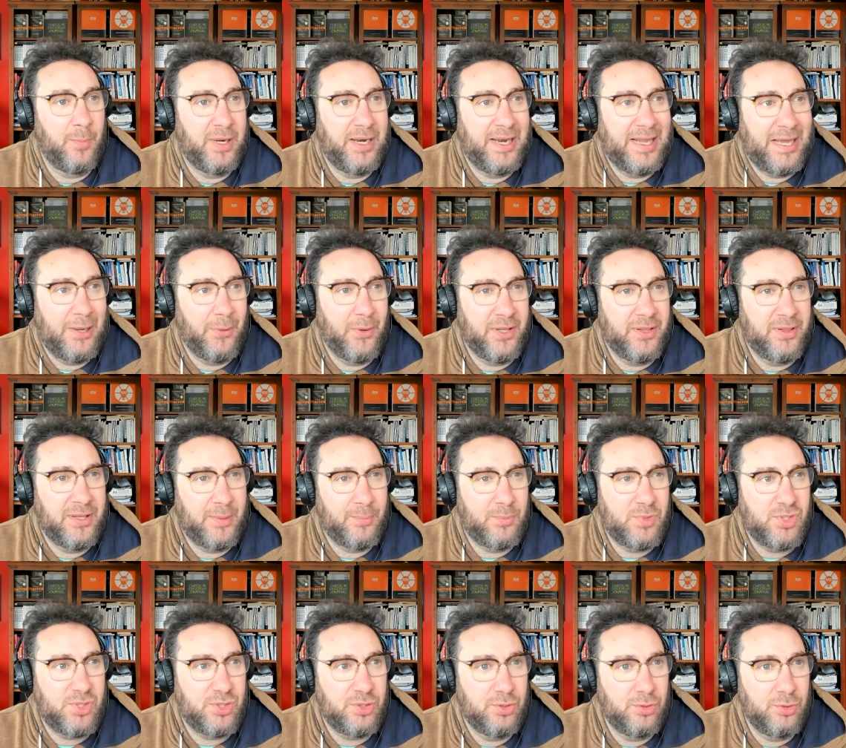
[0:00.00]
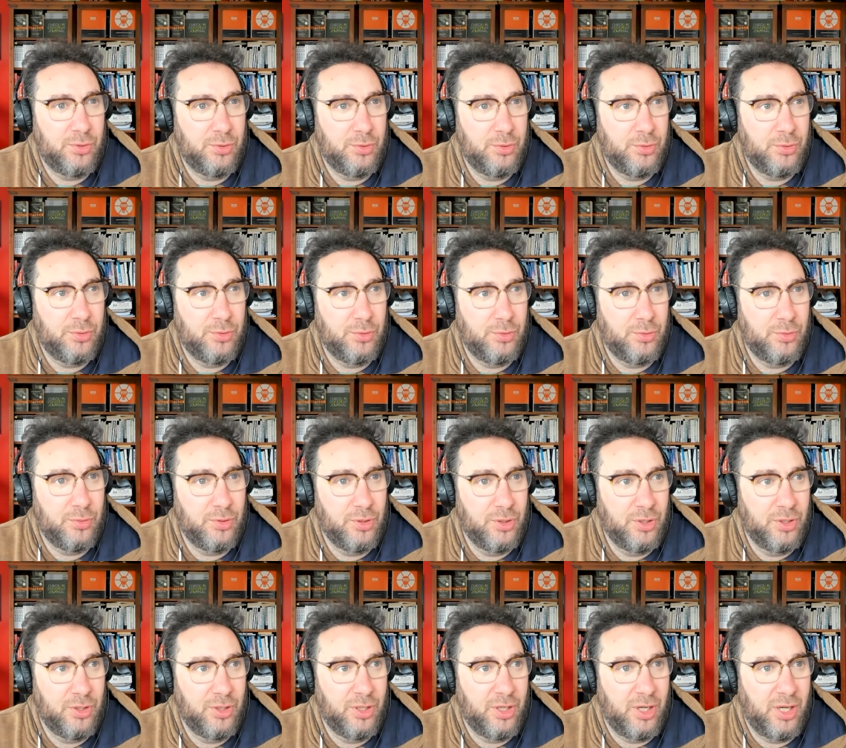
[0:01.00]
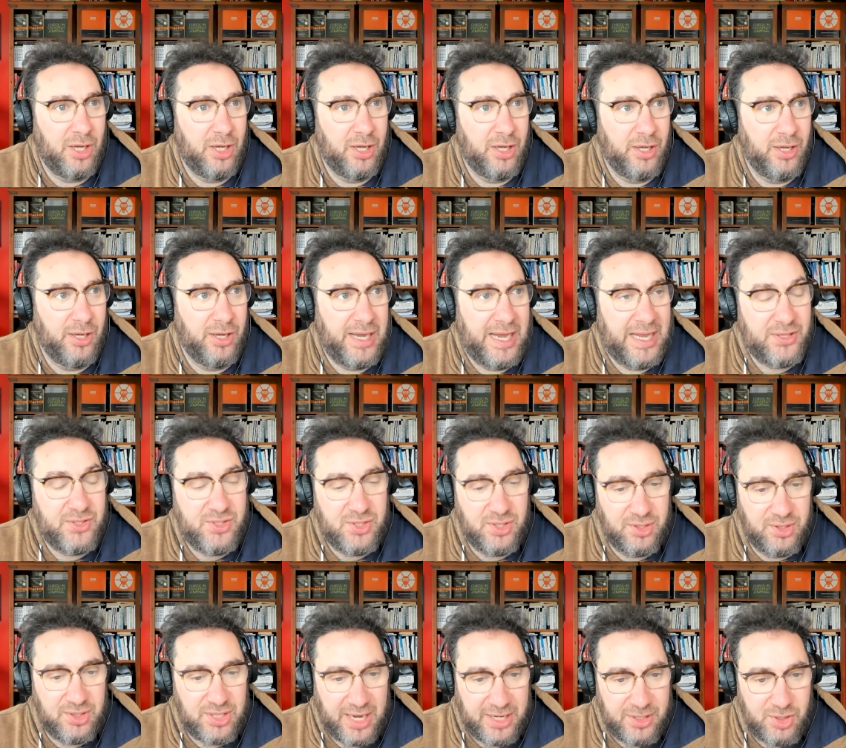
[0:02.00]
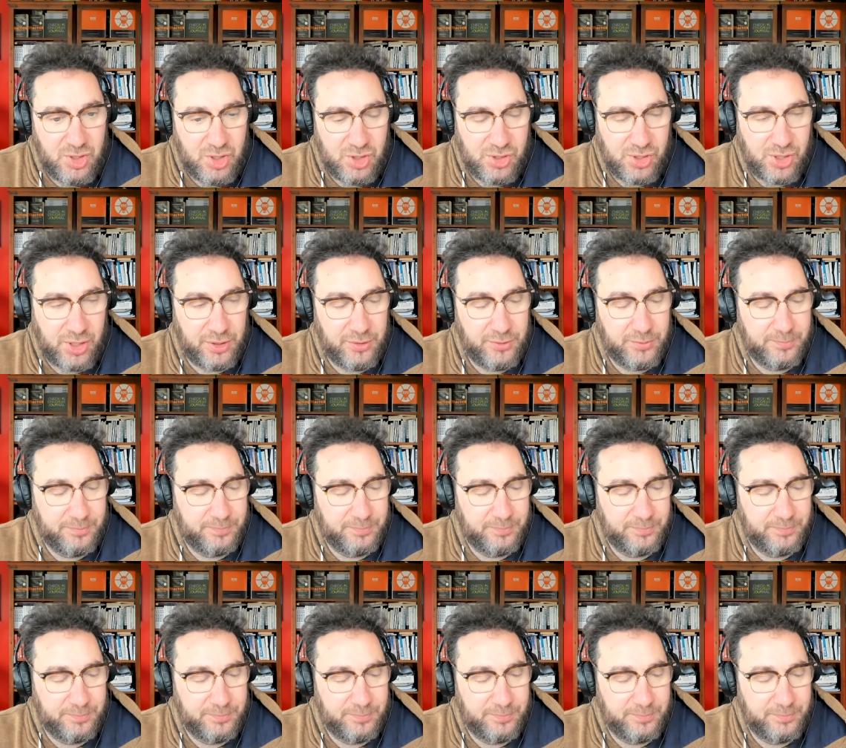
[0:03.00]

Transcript: allowing them to enter the danger zone,